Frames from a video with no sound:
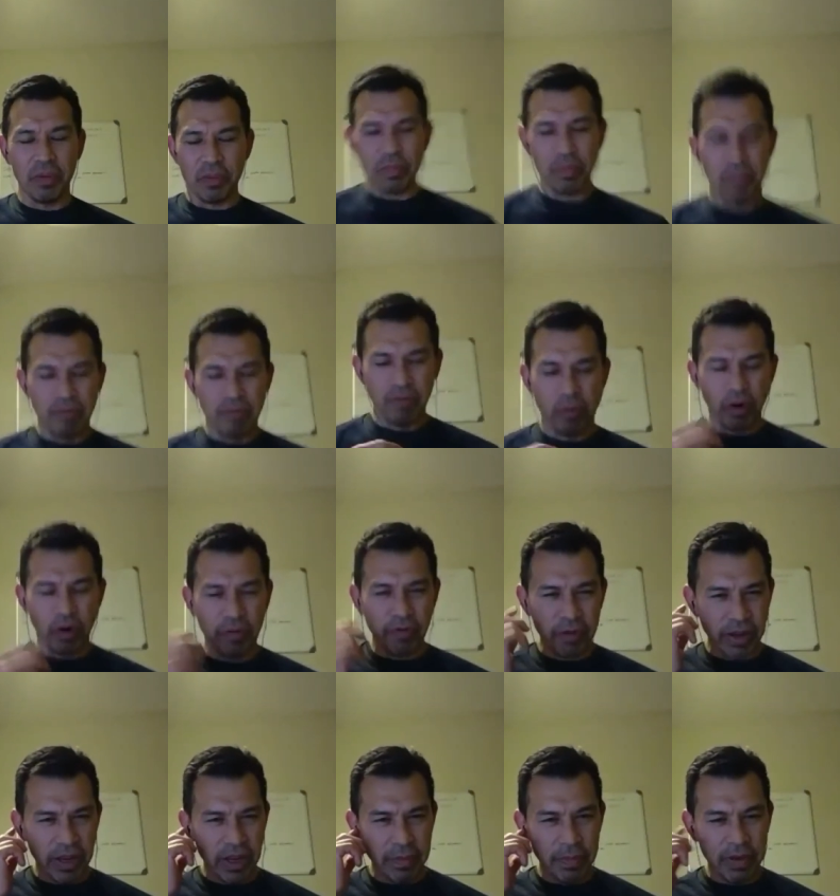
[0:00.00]
Before I
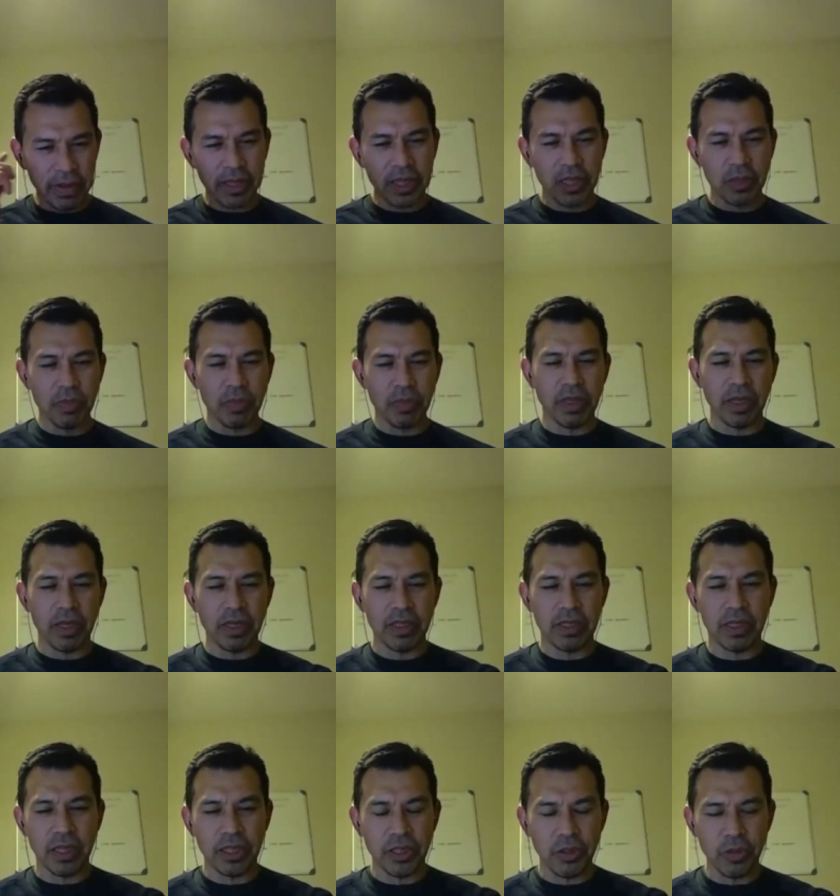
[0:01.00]
forget about this, but
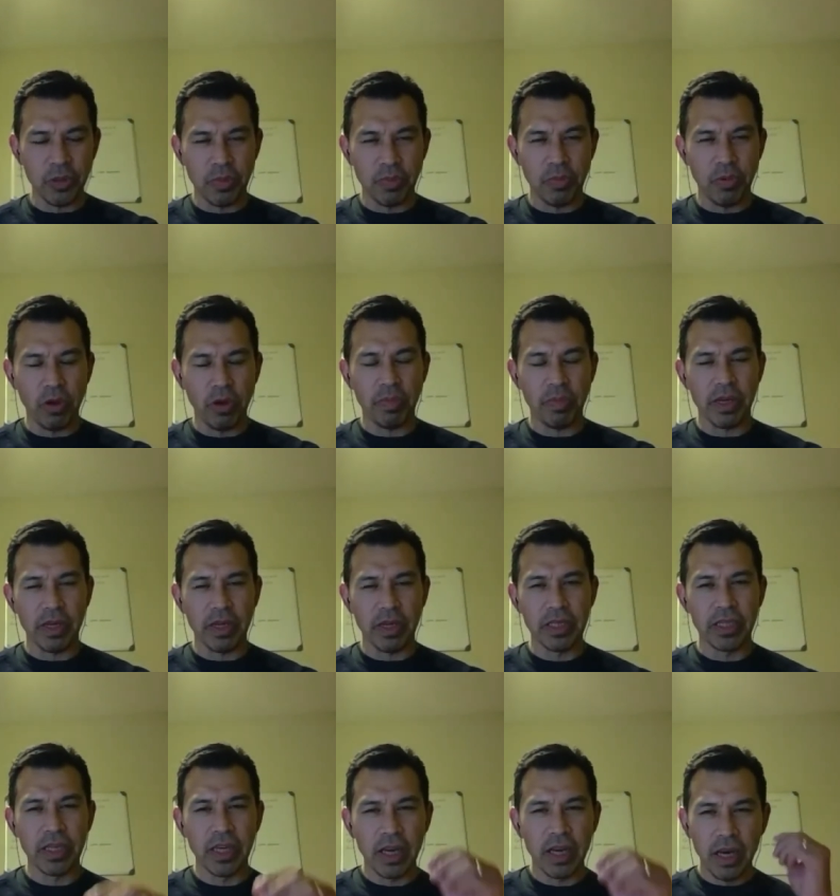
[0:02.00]
that's an interesting point
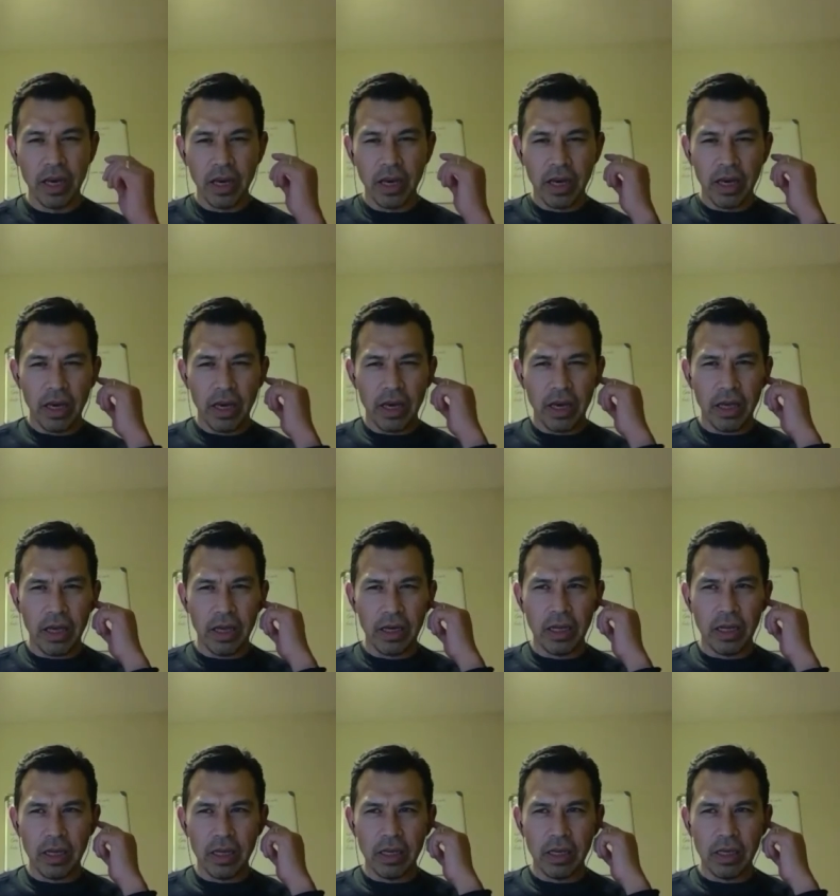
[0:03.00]
because
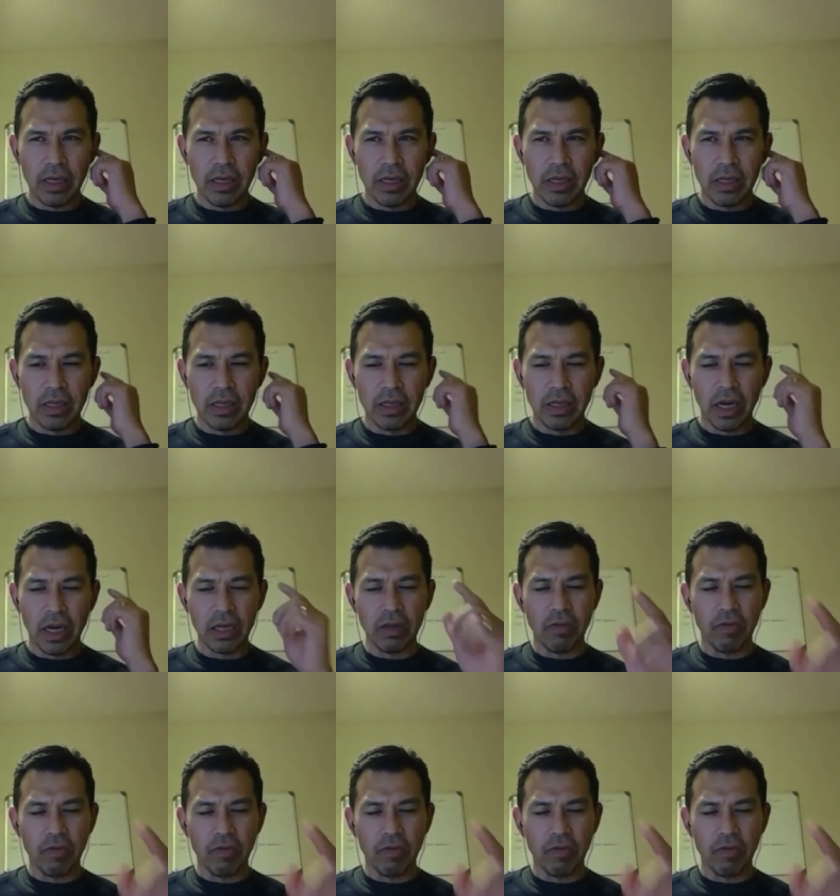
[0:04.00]
in Dr.